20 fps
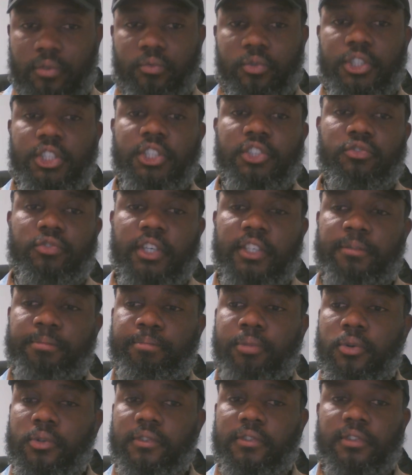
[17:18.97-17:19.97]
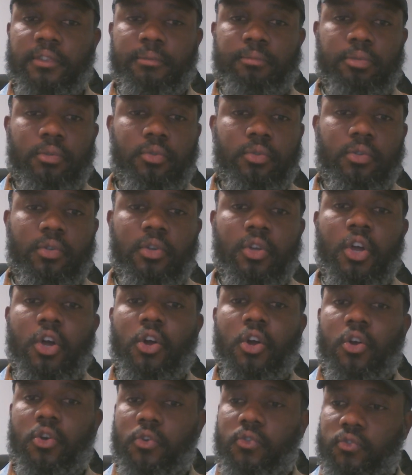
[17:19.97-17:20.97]
which is responsible
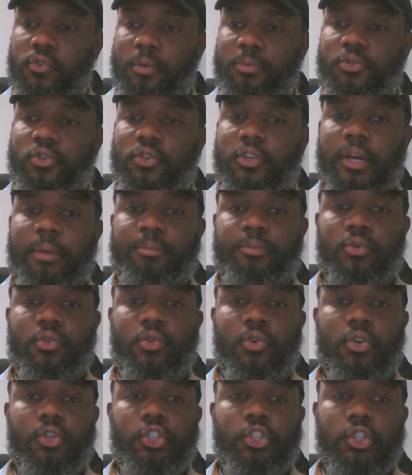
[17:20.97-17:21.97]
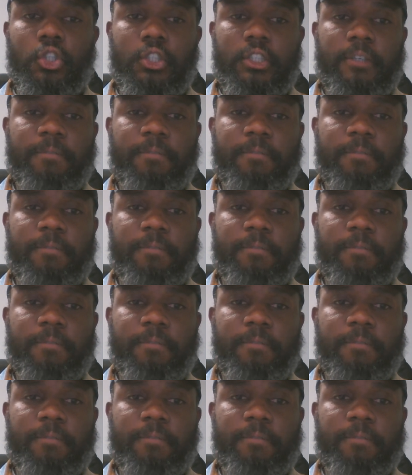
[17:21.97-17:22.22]
consumption and production.